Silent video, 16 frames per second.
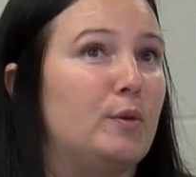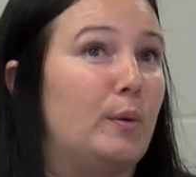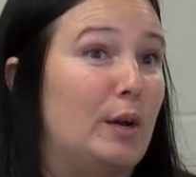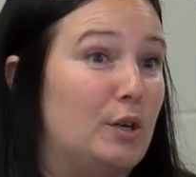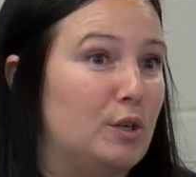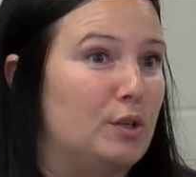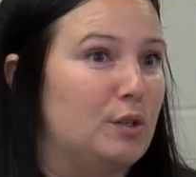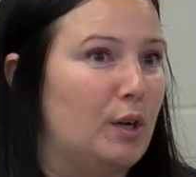
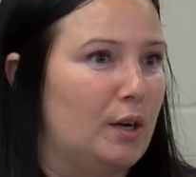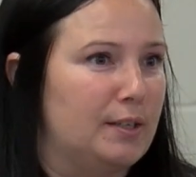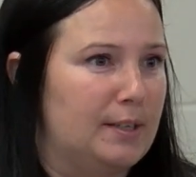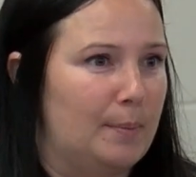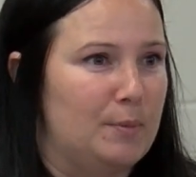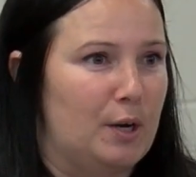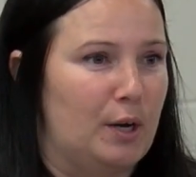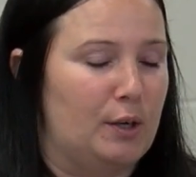donations aren't
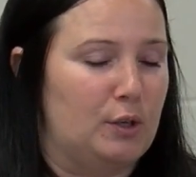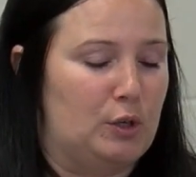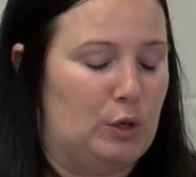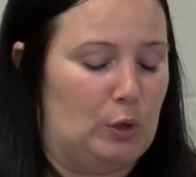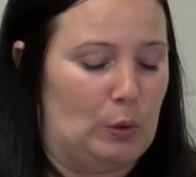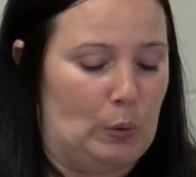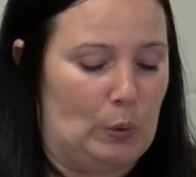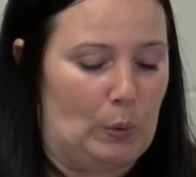subject
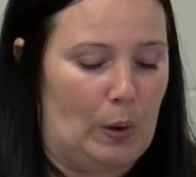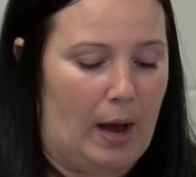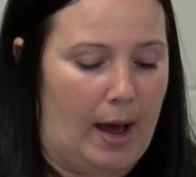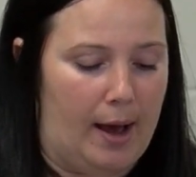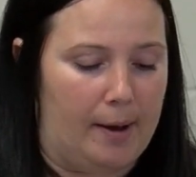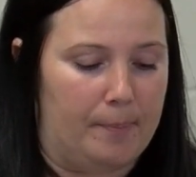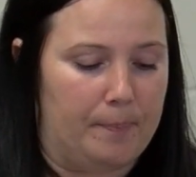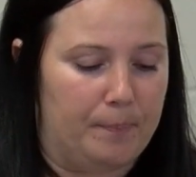to
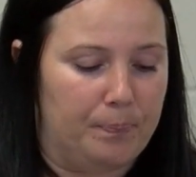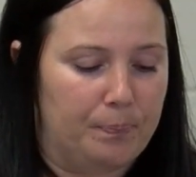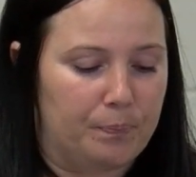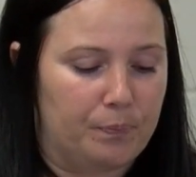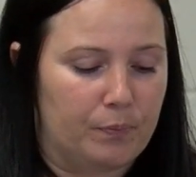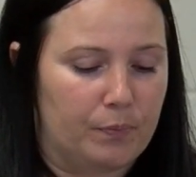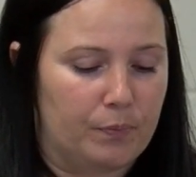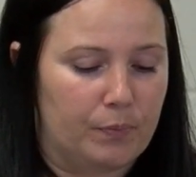
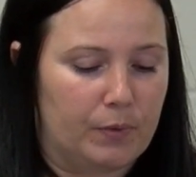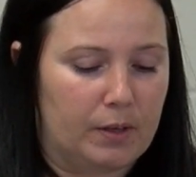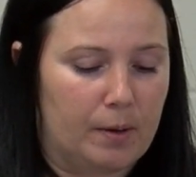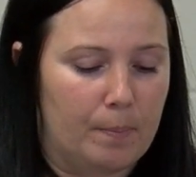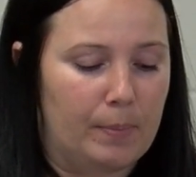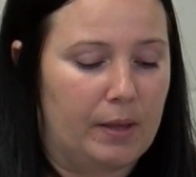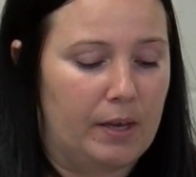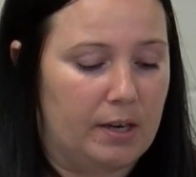
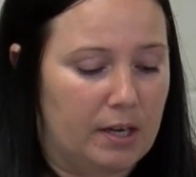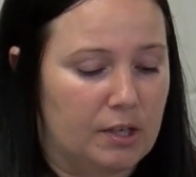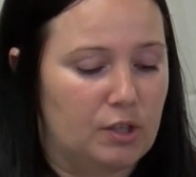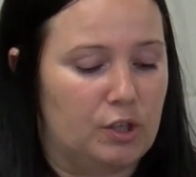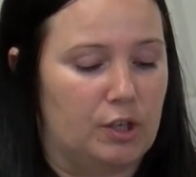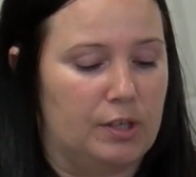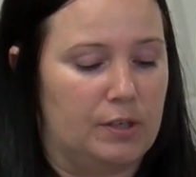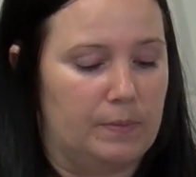completeness,
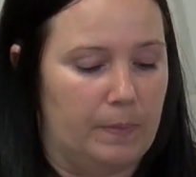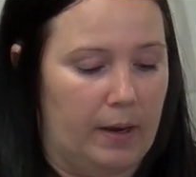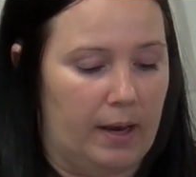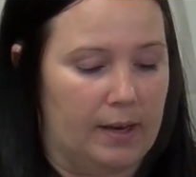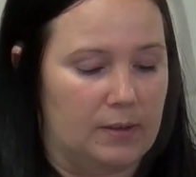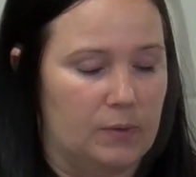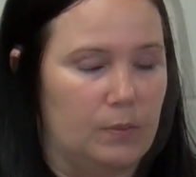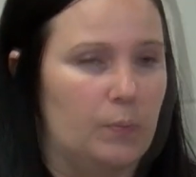just
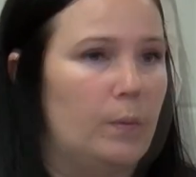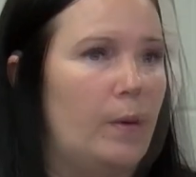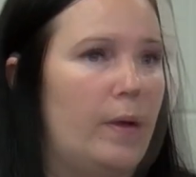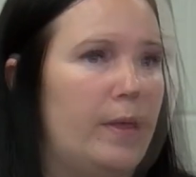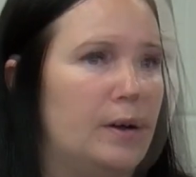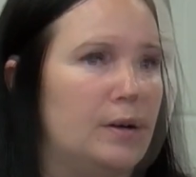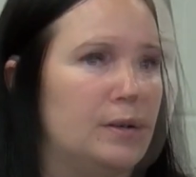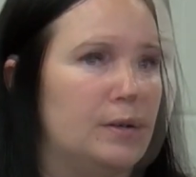because
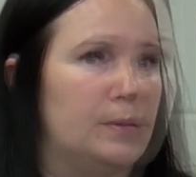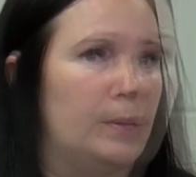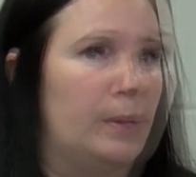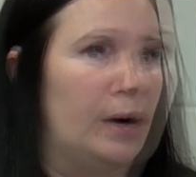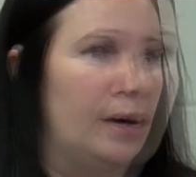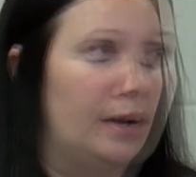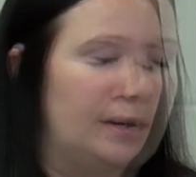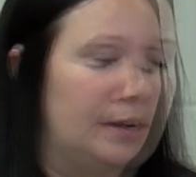
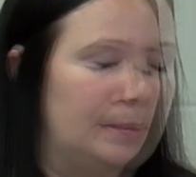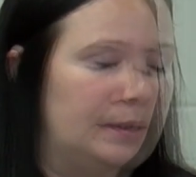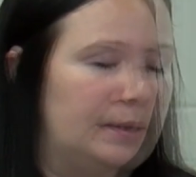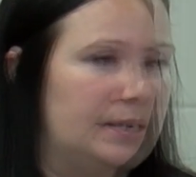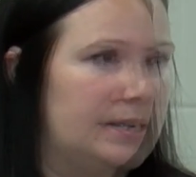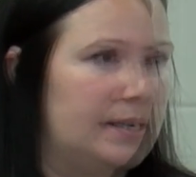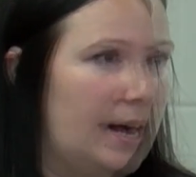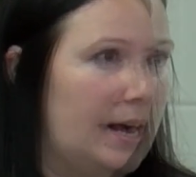we're unable
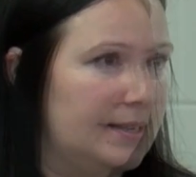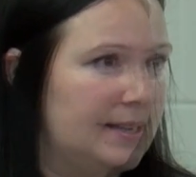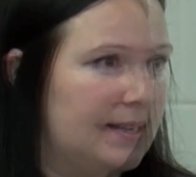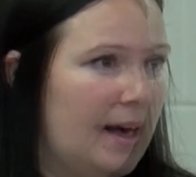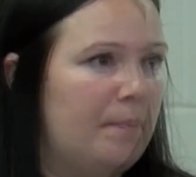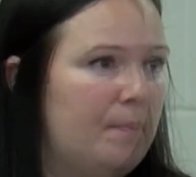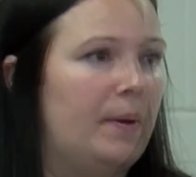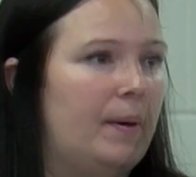to test
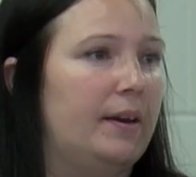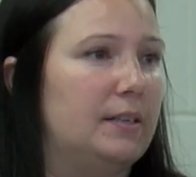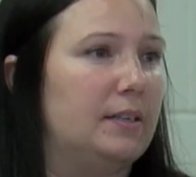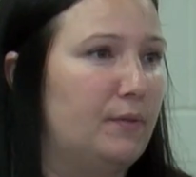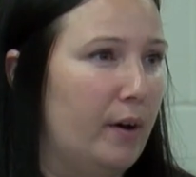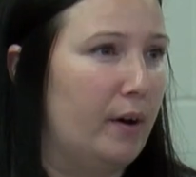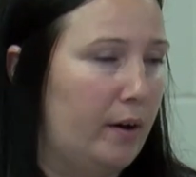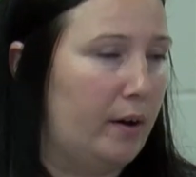that, but it's
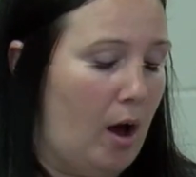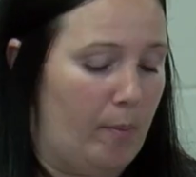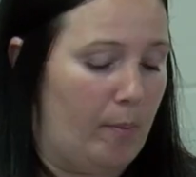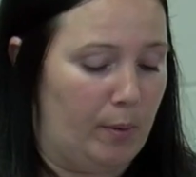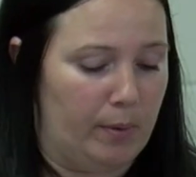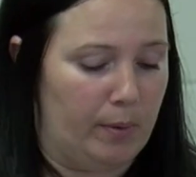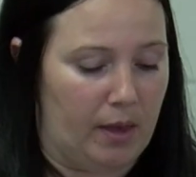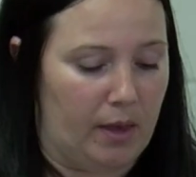very
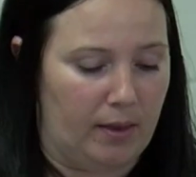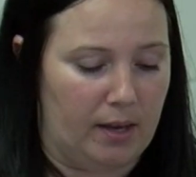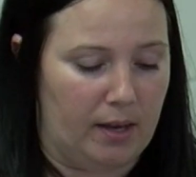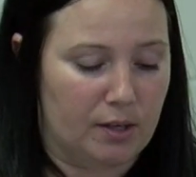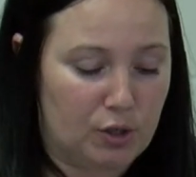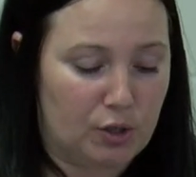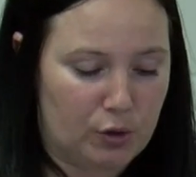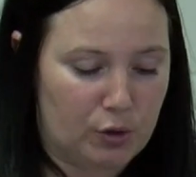common within the
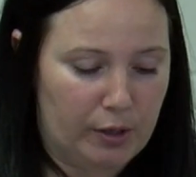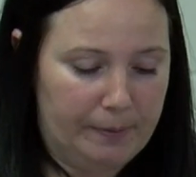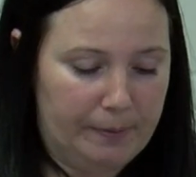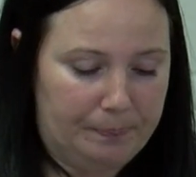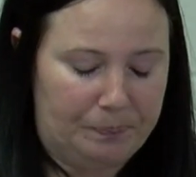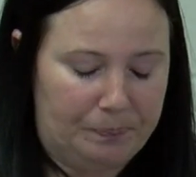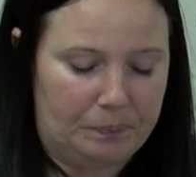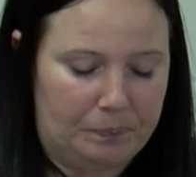industry.
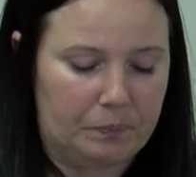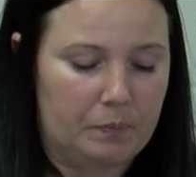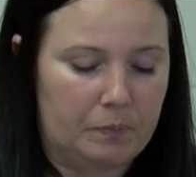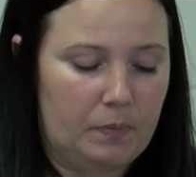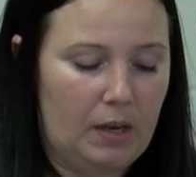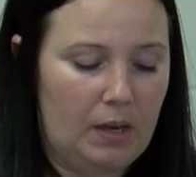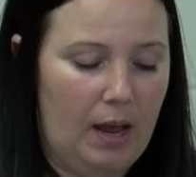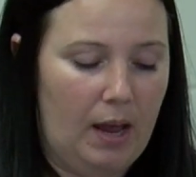
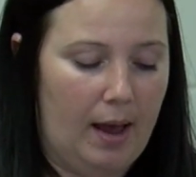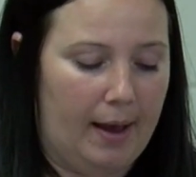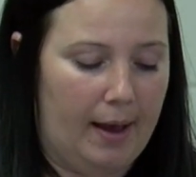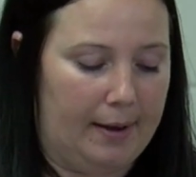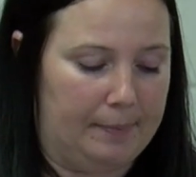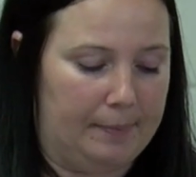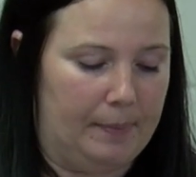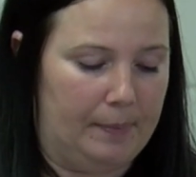
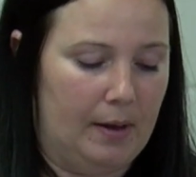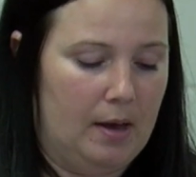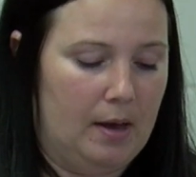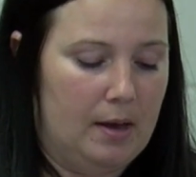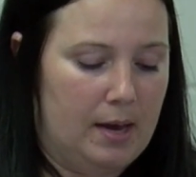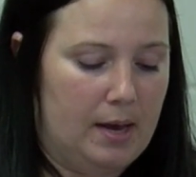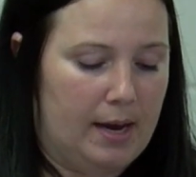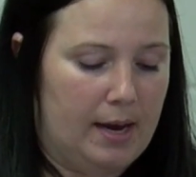
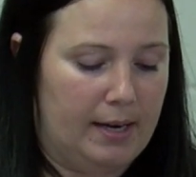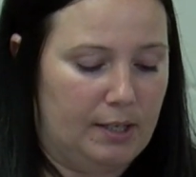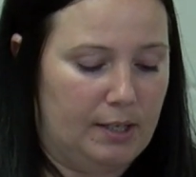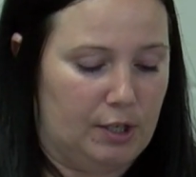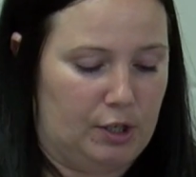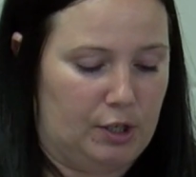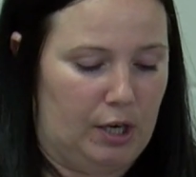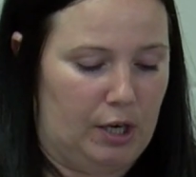In
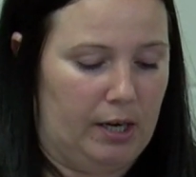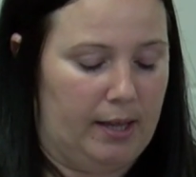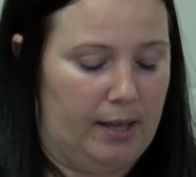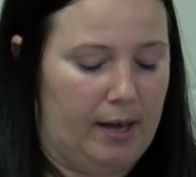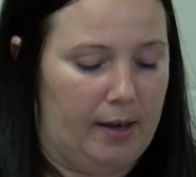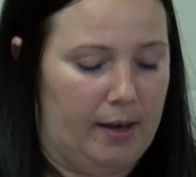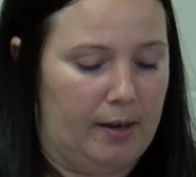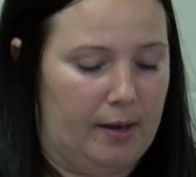addition,
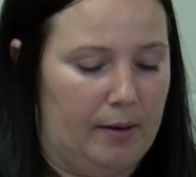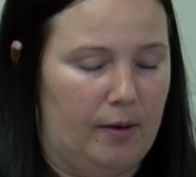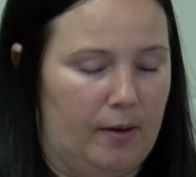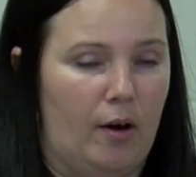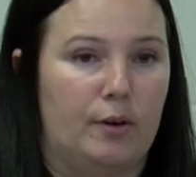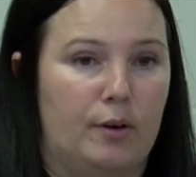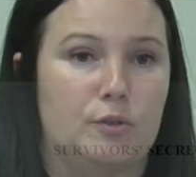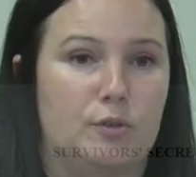the
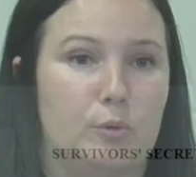auditor's